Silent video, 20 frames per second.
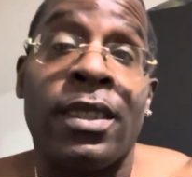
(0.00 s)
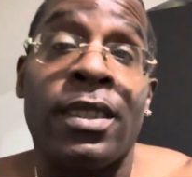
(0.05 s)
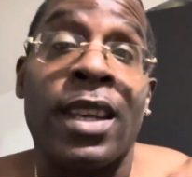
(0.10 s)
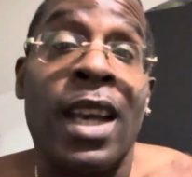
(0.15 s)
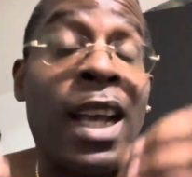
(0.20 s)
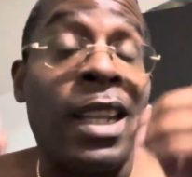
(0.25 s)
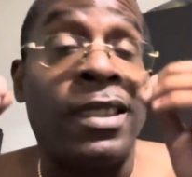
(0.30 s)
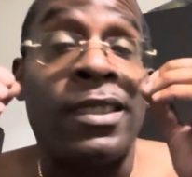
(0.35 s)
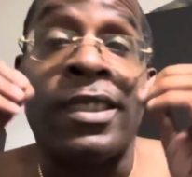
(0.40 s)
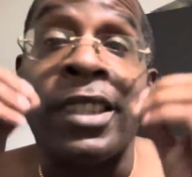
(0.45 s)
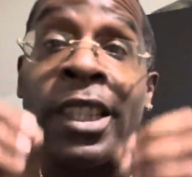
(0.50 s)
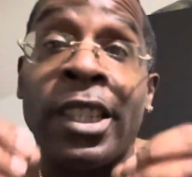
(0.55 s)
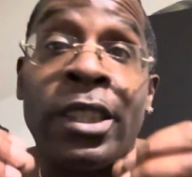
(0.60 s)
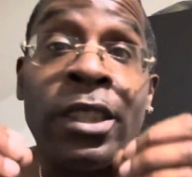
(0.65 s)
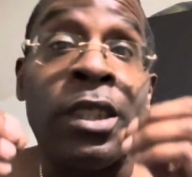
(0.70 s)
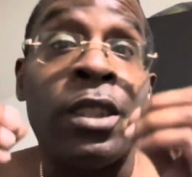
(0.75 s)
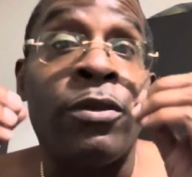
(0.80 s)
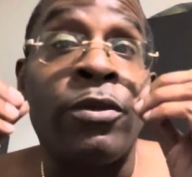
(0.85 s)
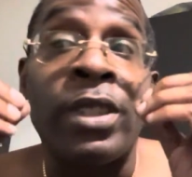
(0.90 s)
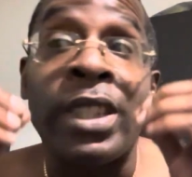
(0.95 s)
I deal
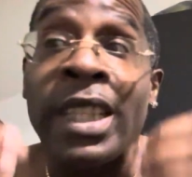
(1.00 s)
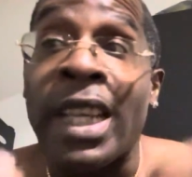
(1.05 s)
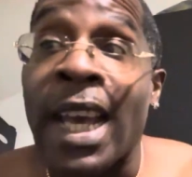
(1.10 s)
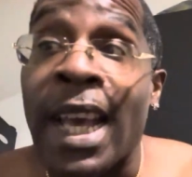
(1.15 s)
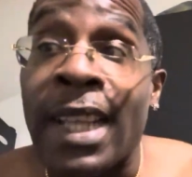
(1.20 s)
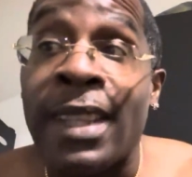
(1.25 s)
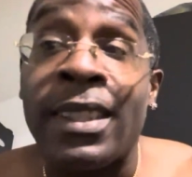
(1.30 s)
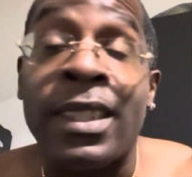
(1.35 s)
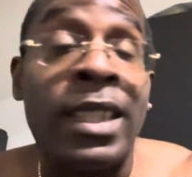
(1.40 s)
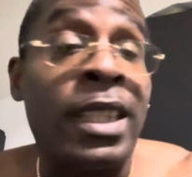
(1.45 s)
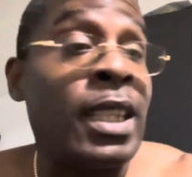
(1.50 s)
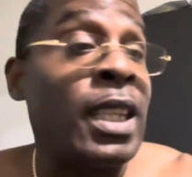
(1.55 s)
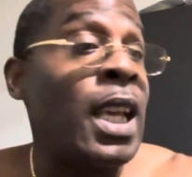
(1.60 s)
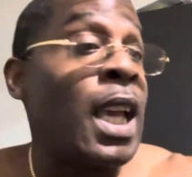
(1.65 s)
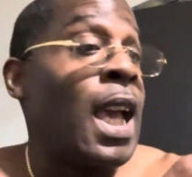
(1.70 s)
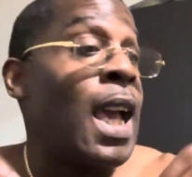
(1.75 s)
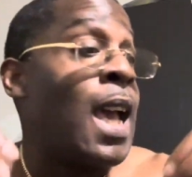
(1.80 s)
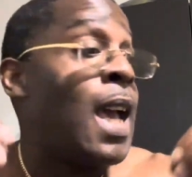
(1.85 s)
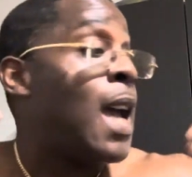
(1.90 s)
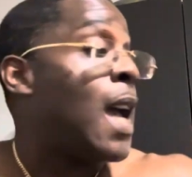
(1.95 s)
in reality.
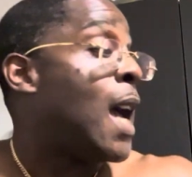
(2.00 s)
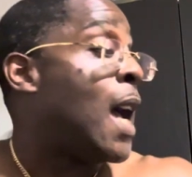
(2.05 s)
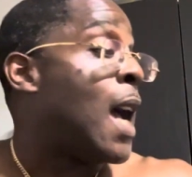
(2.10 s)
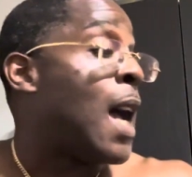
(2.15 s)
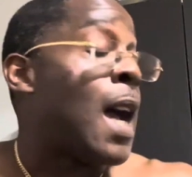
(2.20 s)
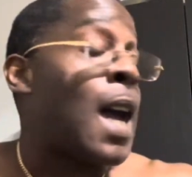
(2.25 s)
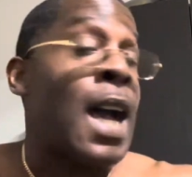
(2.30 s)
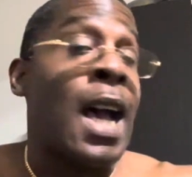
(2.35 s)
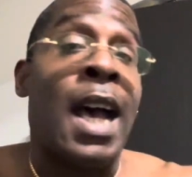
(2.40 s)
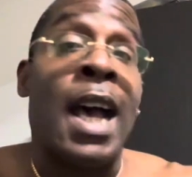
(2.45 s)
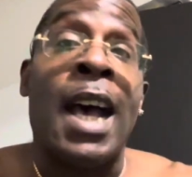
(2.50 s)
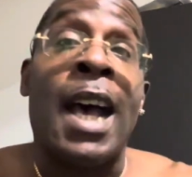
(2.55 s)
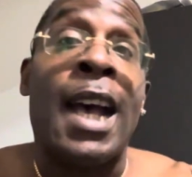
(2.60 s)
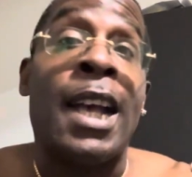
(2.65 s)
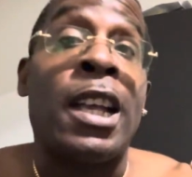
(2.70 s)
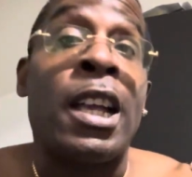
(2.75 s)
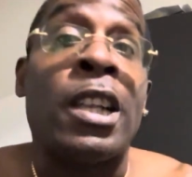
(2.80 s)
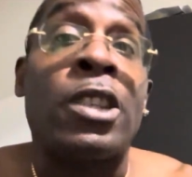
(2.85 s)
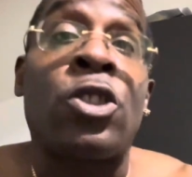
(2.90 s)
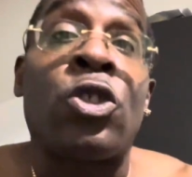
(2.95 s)
I, I,
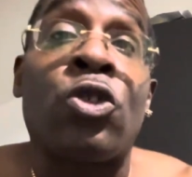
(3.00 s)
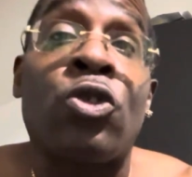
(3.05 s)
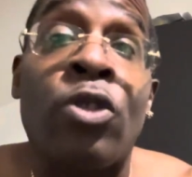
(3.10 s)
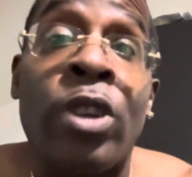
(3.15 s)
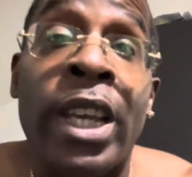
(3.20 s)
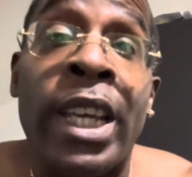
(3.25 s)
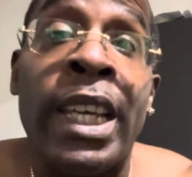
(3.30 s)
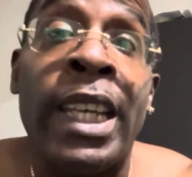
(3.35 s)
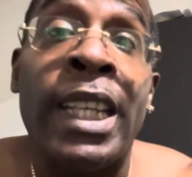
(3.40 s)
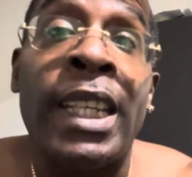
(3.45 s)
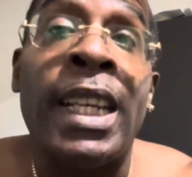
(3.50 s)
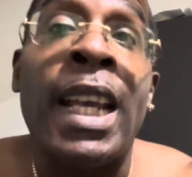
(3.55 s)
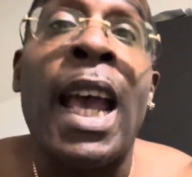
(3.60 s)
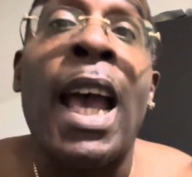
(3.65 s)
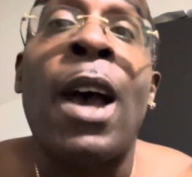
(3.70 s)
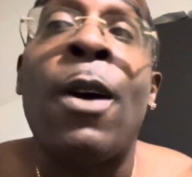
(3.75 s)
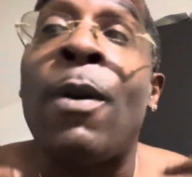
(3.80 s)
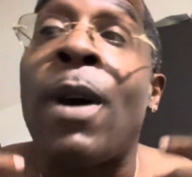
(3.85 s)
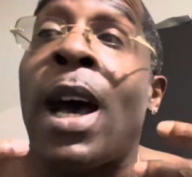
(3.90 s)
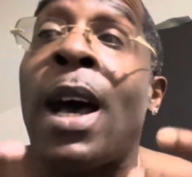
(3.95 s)
I train
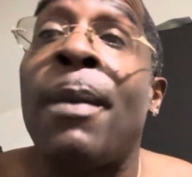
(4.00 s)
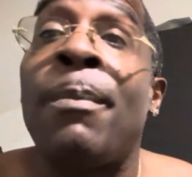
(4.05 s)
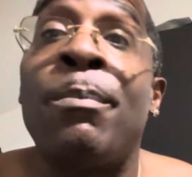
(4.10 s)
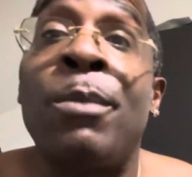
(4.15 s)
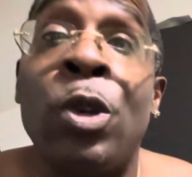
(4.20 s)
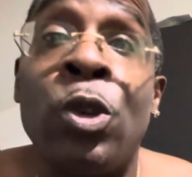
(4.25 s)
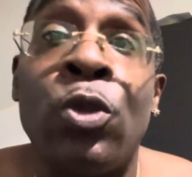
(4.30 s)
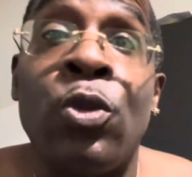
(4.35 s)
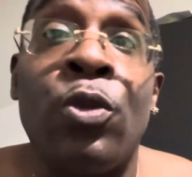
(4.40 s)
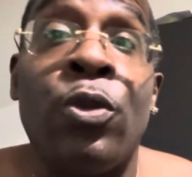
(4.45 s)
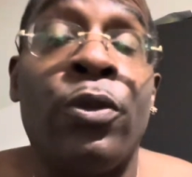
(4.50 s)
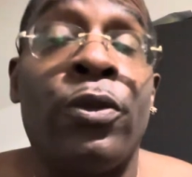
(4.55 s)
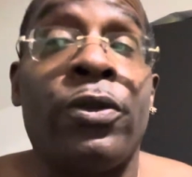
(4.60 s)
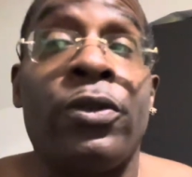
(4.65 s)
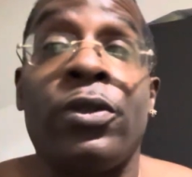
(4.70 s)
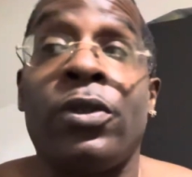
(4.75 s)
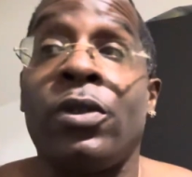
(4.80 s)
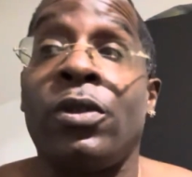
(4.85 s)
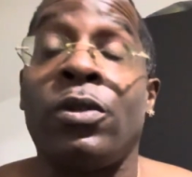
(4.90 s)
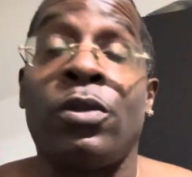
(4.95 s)
how I move.
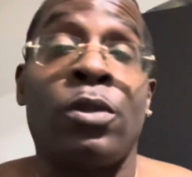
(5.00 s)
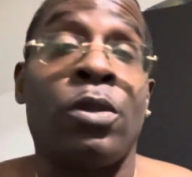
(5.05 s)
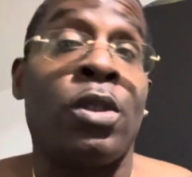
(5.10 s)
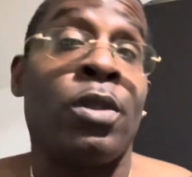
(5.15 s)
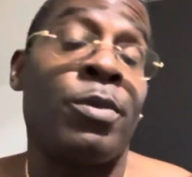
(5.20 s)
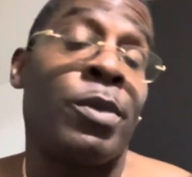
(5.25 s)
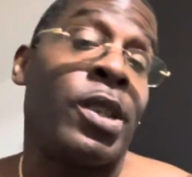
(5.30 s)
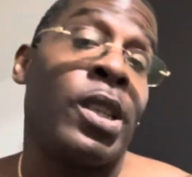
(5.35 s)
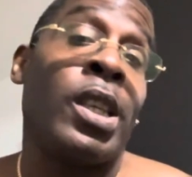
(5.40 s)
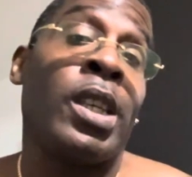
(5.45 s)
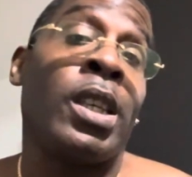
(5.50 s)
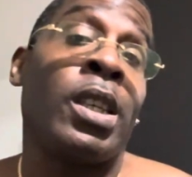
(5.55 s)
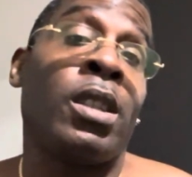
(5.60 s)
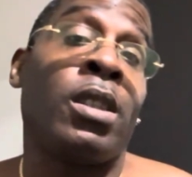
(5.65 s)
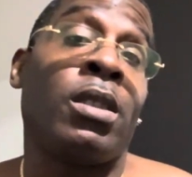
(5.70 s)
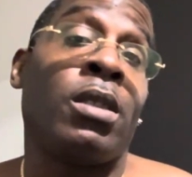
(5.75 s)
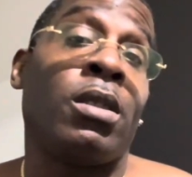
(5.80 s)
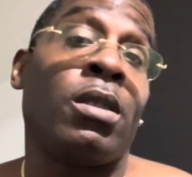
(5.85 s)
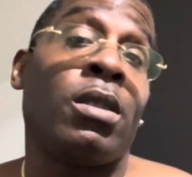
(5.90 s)
You know what I'm saying?